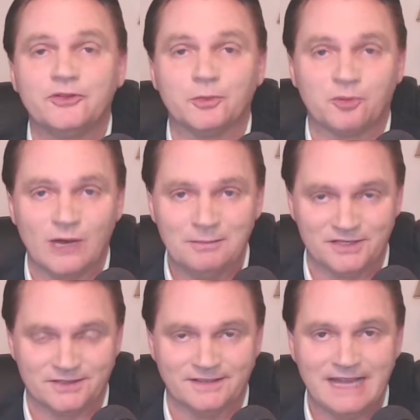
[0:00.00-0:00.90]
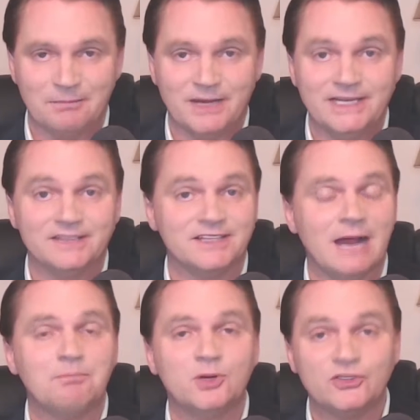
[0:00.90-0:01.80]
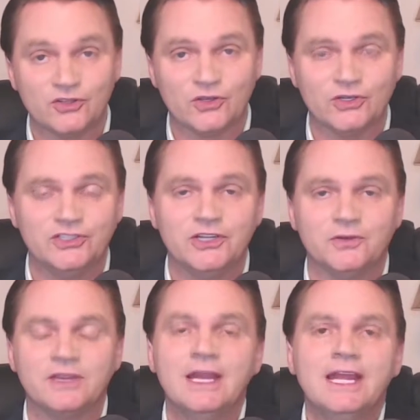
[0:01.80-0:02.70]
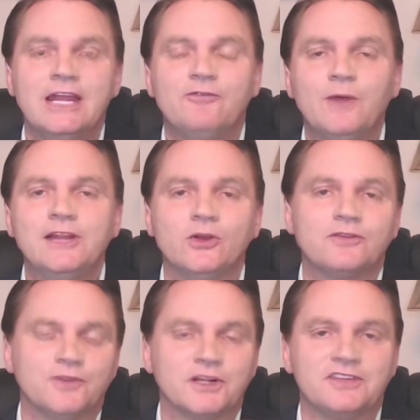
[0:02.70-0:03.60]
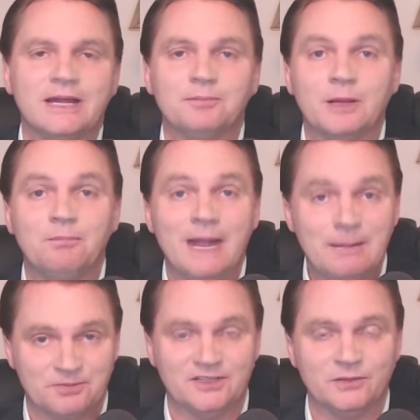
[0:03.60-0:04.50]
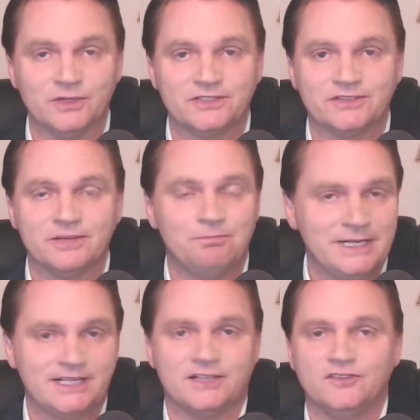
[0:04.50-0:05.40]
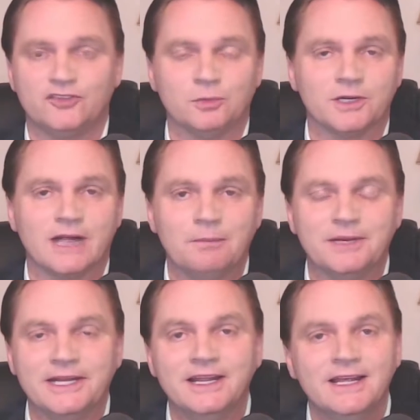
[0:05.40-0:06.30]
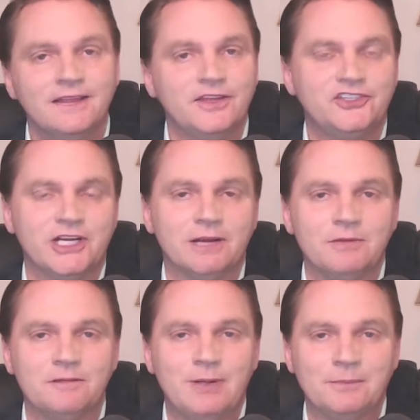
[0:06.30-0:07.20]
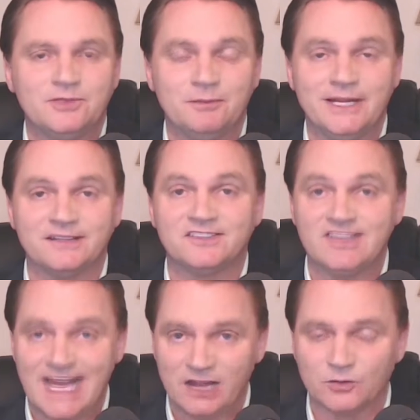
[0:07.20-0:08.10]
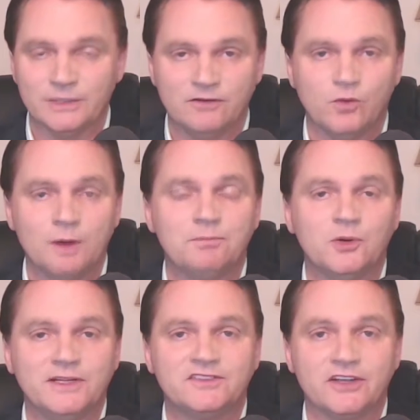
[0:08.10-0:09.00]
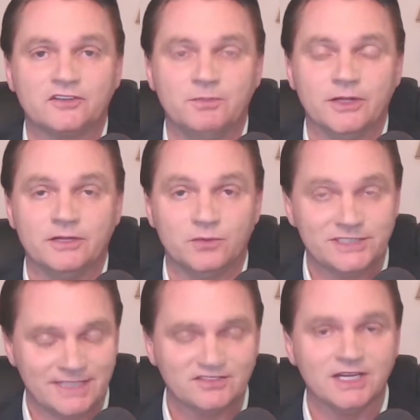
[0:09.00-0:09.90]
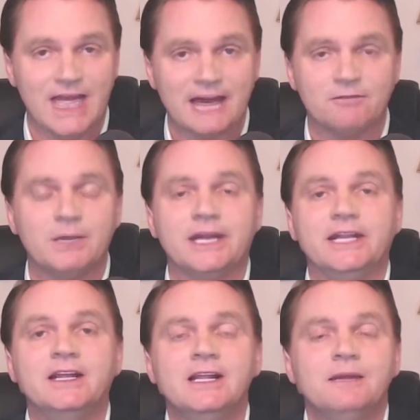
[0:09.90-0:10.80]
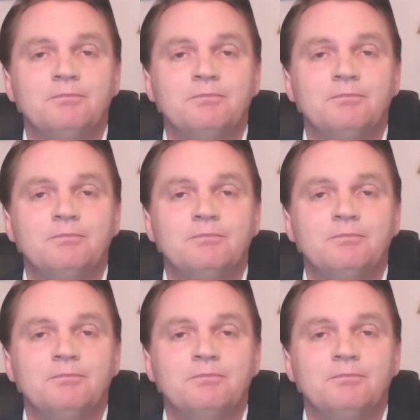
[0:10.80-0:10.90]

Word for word: with your premise that that money is not put to good use. If we look, for example, at Pepsi, which is a big consumer company, the chairman of Pepsi made a salary of 1.6 million, which that's a lot of money.